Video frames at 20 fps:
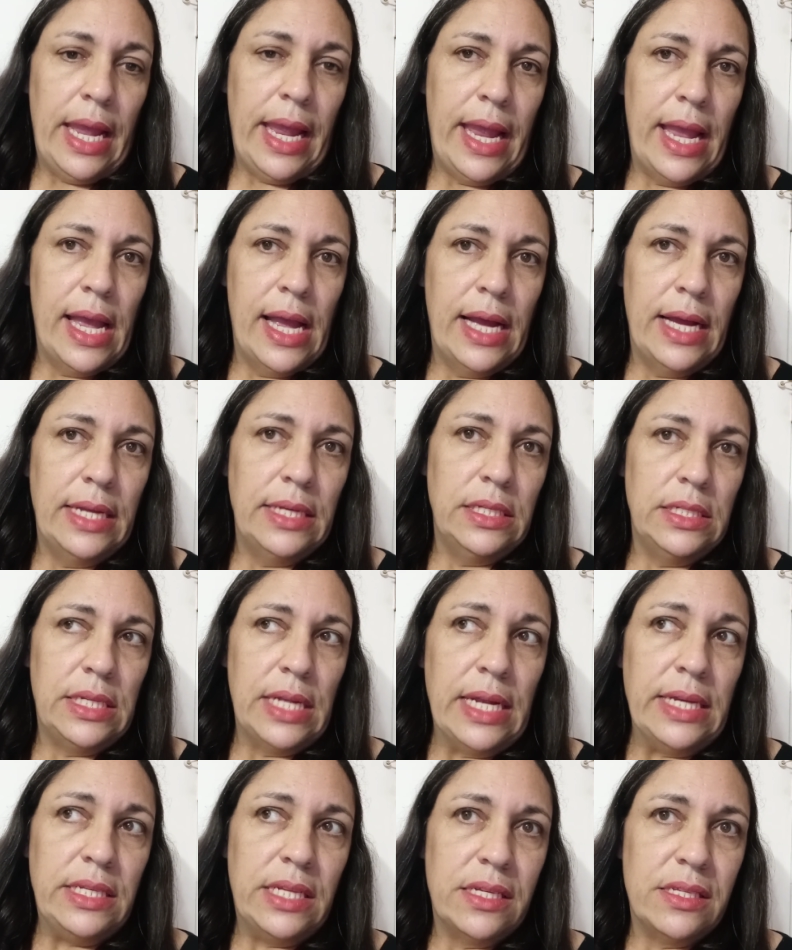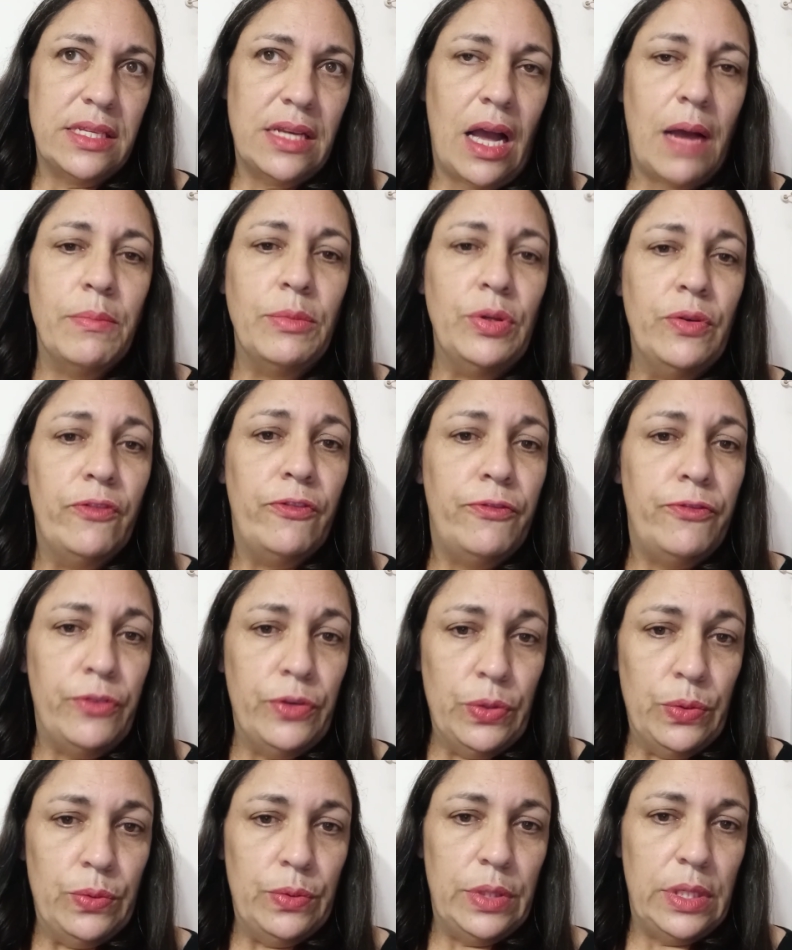and it does not move
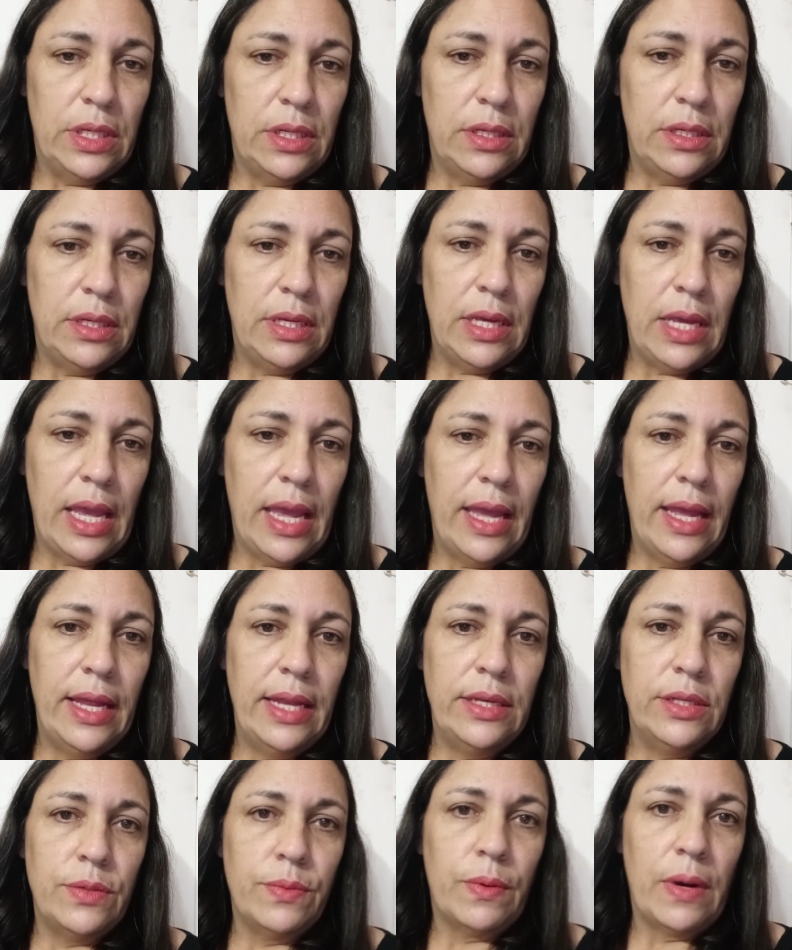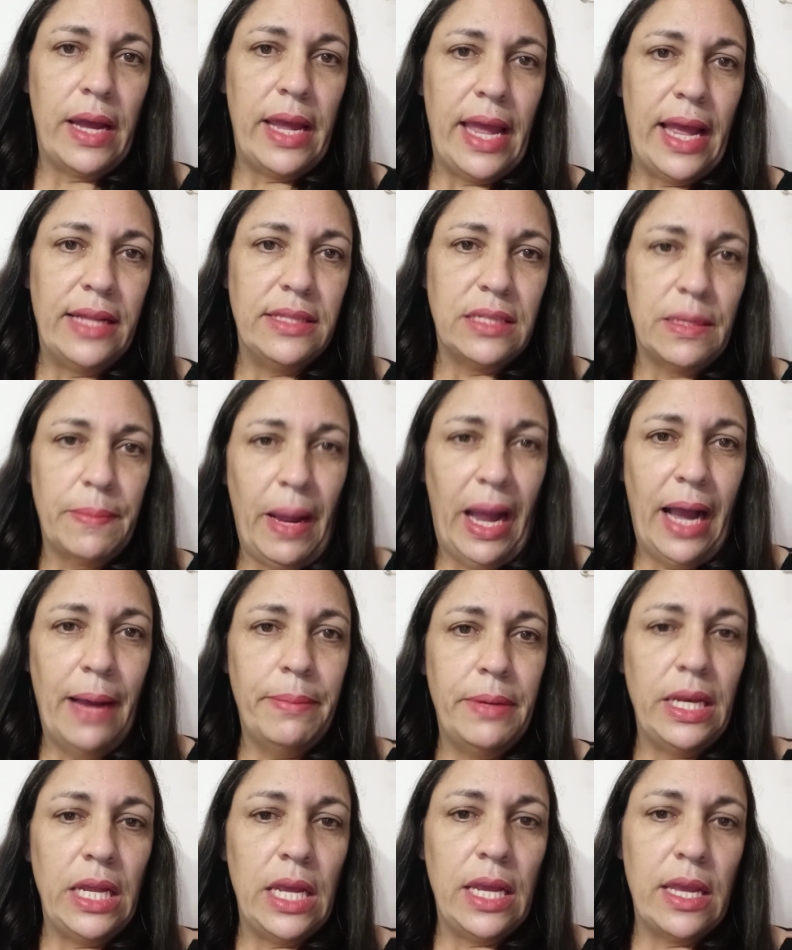food. And what ends up
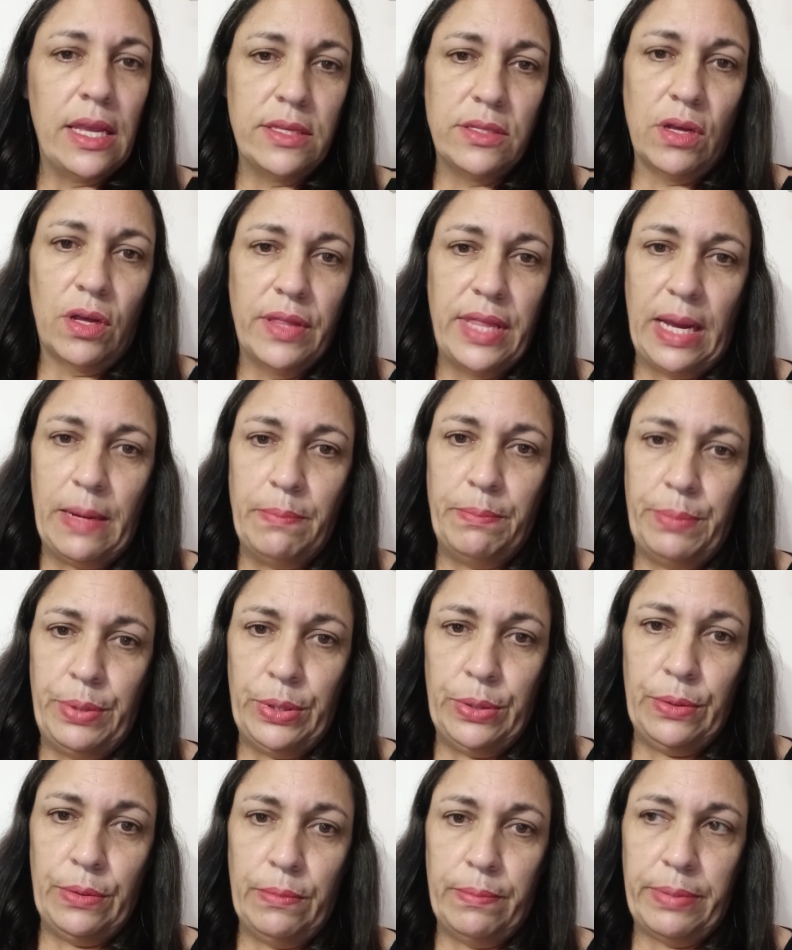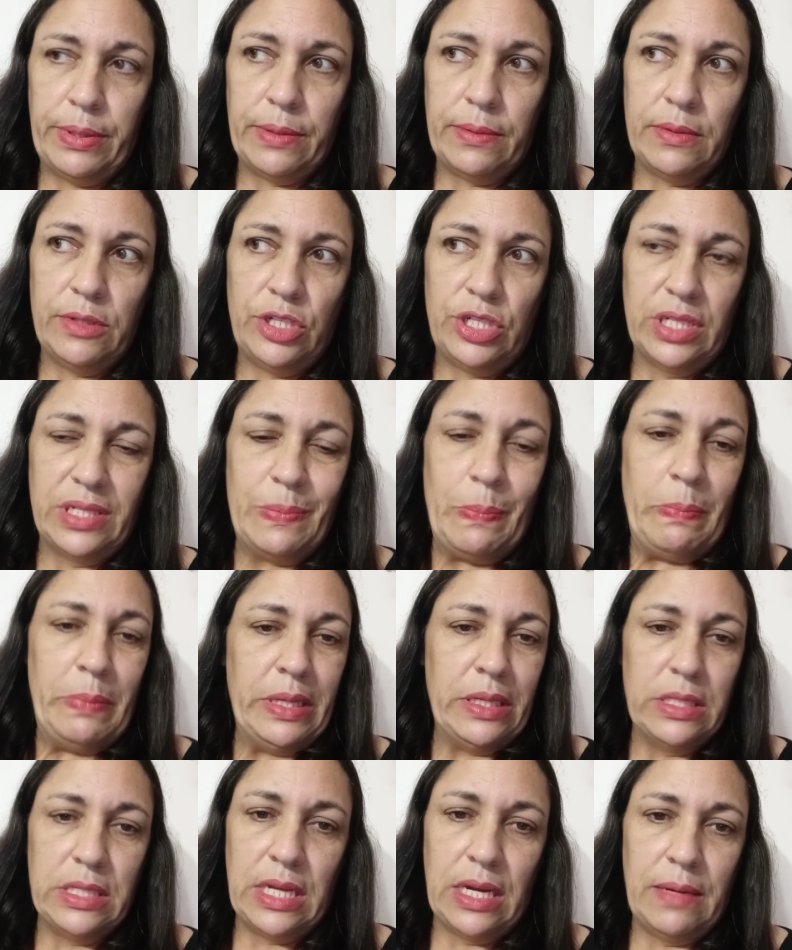happening is all that poop just
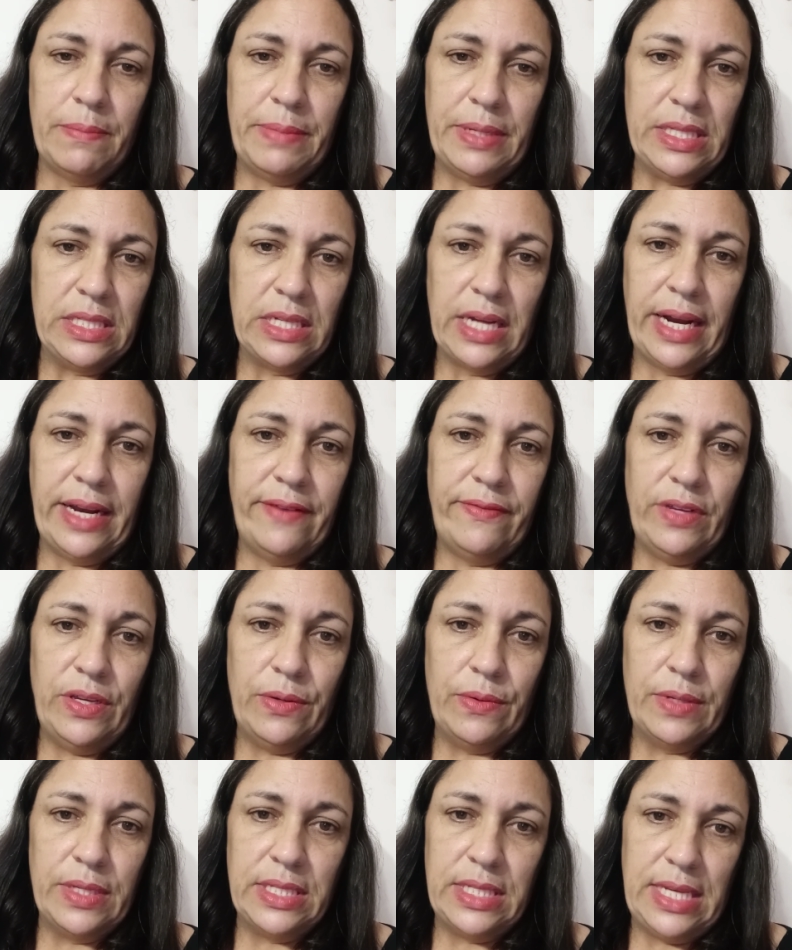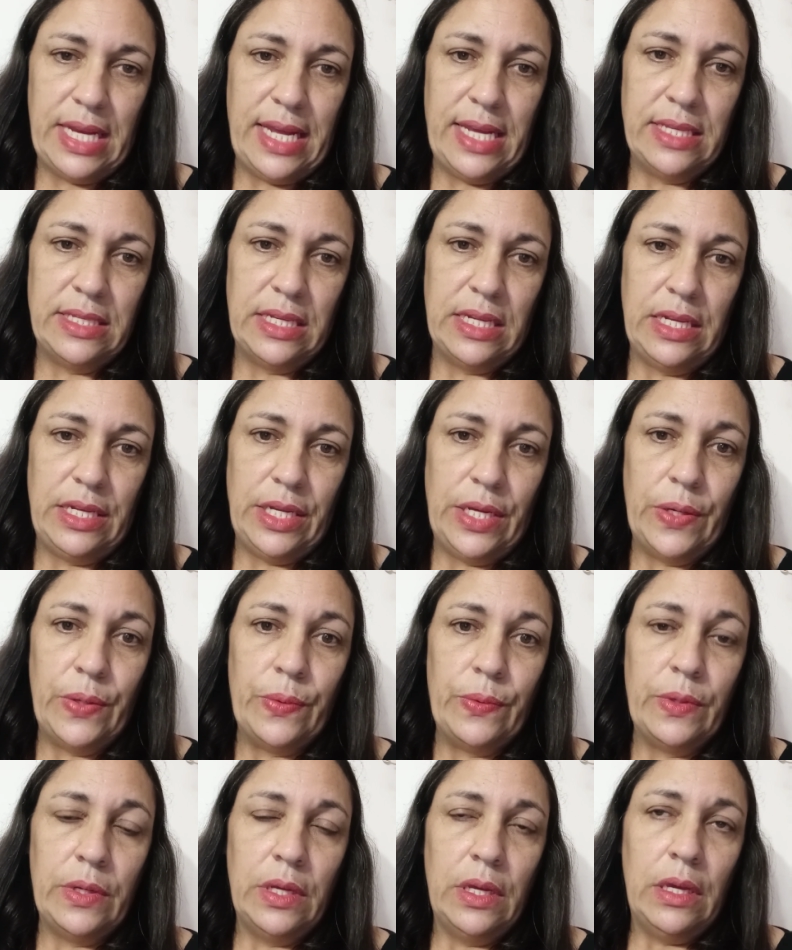builds up inside of you and stays in
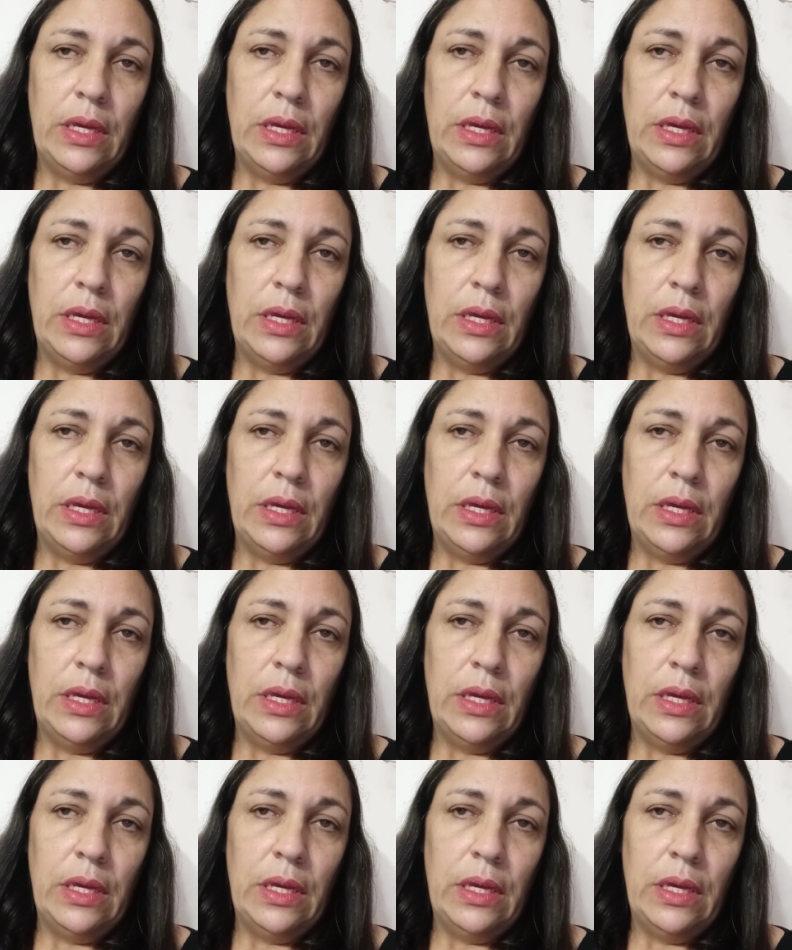you.